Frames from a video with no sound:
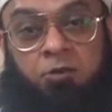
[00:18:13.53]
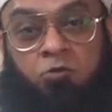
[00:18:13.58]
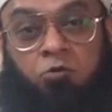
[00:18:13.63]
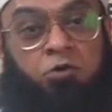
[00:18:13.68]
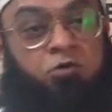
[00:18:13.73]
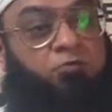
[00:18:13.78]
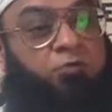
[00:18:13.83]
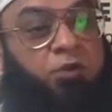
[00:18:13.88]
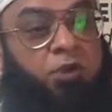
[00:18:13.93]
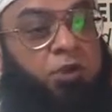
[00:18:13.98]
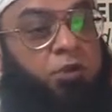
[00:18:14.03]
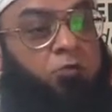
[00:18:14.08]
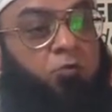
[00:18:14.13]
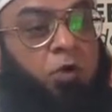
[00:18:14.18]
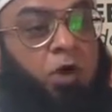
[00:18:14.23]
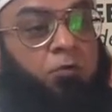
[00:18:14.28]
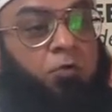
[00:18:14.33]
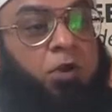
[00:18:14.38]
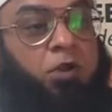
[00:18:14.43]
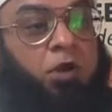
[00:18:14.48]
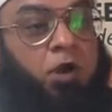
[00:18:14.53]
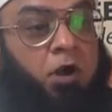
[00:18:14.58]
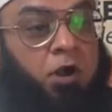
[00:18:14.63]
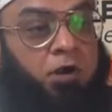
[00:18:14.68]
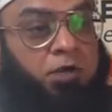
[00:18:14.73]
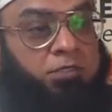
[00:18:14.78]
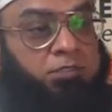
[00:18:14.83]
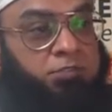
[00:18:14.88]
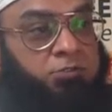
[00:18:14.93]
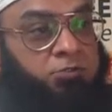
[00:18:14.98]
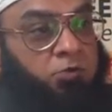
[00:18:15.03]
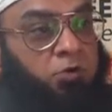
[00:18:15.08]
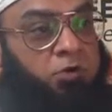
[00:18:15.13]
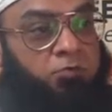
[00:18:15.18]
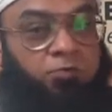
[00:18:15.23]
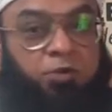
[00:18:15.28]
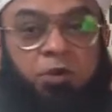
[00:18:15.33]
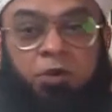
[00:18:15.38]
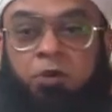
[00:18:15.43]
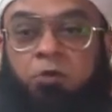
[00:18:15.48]
Don't we renew our cars? Don't
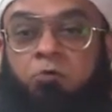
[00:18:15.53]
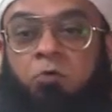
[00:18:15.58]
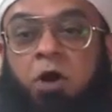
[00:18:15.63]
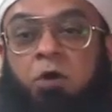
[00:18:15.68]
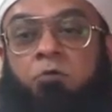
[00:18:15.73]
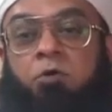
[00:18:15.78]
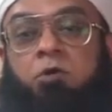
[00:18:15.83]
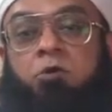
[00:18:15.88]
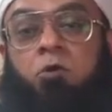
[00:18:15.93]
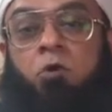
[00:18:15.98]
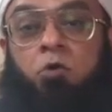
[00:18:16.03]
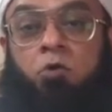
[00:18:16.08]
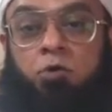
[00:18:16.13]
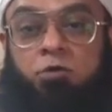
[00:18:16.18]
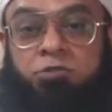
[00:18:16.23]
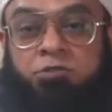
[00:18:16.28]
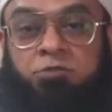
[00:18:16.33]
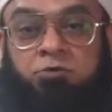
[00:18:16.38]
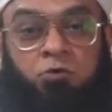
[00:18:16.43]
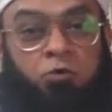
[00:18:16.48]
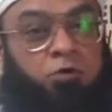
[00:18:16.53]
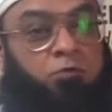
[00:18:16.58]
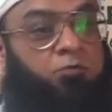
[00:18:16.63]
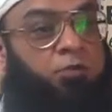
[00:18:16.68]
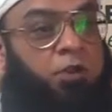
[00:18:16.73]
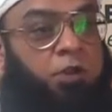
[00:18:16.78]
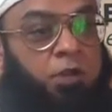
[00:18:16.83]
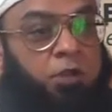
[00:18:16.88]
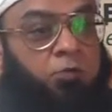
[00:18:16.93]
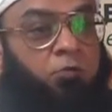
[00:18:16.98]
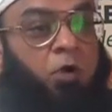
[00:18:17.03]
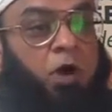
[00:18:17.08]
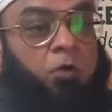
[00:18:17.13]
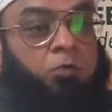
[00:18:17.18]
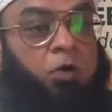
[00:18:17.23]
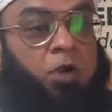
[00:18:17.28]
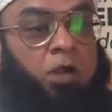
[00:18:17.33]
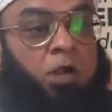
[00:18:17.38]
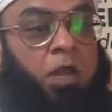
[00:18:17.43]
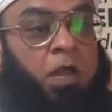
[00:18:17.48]
we renew our clothes? Don't we renew
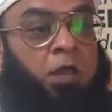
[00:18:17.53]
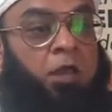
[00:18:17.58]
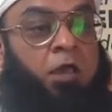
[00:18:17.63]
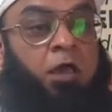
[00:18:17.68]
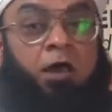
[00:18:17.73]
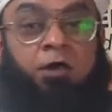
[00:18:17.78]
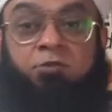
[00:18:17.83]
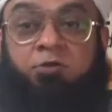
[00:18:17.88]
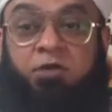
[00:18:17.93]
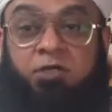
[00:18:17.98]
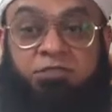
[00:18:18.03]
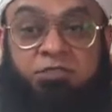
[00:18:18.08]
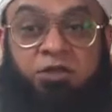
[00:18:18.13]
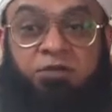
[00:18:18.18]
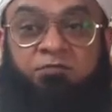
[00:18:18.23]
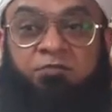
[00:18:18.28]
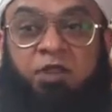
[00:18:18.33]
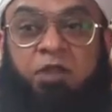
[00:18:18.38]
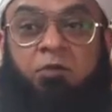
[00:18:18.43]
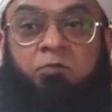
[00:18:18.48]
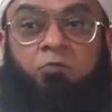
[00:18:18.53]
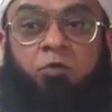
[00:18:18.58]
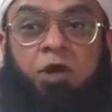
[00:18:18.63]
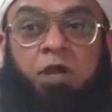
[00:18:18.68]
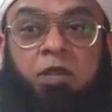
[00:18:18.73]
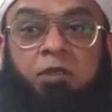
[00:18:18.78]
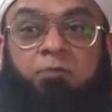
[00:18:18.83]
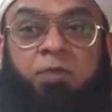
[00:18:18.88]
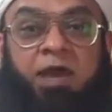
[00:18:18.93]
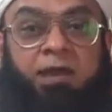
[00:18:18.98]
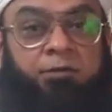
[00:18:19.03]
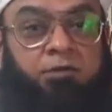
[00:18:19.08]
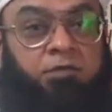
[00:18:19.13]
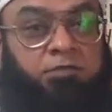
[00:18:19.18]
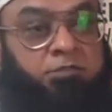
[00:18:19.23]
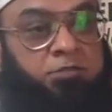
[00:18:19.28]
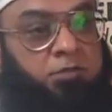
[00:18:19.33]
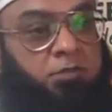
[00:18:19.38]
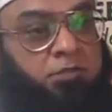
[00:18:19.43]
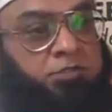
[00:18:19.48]
our other stuff in worldly
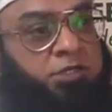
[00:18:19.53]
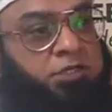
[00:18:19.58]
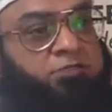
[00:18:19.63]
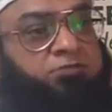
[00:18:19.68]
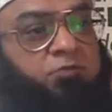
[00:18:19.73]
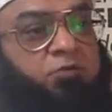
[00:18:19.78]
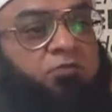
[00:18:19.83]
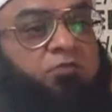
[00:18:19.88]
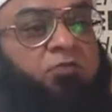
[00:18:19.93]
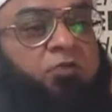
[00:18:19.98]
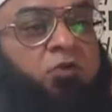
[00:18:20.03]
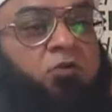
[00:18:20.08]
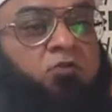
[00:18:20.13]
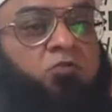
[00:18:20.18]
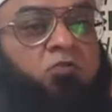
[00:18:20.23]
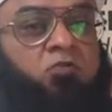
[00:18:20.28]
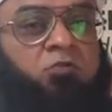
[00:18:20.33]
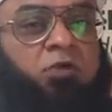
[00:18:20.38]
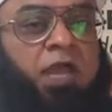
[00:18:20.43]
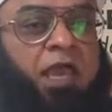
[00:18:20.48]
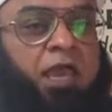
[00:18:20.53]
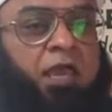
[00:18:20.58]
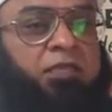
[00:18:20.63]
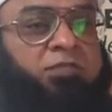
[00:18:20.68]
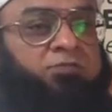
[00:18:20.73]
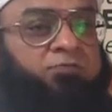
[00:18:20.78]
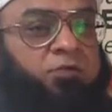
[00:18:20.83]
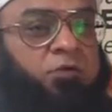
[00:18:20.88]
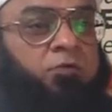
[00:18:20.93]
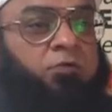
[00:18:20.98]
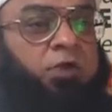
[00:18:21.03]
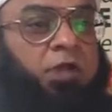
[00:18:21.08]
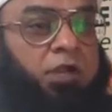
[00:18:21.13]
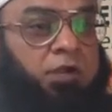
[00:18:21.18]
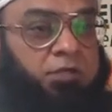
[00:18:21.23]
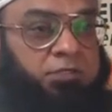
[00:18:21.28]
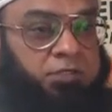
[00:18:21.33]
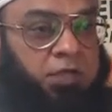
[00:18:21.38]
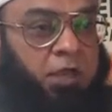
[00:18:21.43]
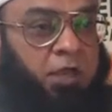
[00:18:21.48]
matters? Just for few days, few
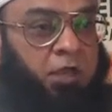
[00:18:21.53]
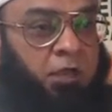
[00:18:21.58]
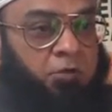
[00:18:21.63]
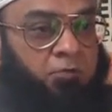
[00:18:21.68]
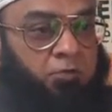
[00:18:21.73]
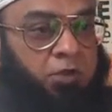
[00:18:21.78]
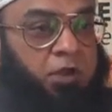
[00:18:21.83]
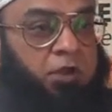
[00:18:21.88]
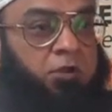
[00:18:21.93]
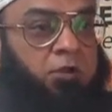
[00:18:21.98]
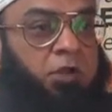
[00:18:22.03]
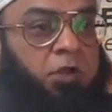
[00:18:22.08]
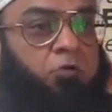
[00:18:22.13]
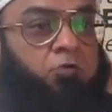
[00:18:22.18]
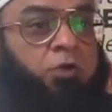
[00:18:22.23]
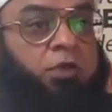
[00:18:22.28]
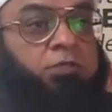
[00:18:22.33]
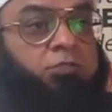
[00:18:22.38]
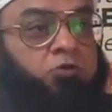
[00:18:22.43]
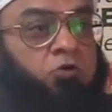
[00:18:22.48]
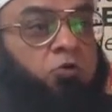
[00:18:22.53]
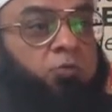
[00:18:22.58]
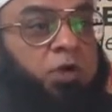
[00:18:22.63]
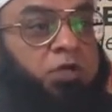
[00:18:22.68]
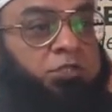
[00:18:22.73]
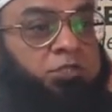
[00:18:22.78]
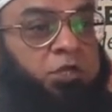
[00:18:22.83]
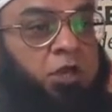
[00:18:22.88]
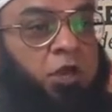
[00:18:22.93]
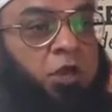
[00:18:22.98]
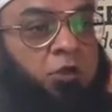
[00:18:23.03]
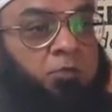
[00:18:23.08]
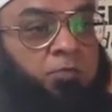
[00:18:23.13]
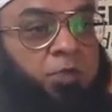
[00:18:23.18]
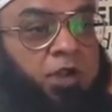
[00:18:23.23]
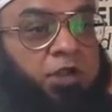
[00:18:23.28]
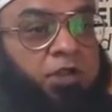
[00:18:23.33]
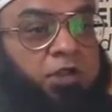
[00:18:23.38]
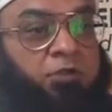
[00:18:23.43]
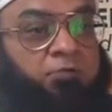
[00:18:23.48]
years, we are renewing so much.
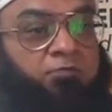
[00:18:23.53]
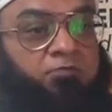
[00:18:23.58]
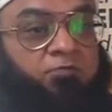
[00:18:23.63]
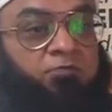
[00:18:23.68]
But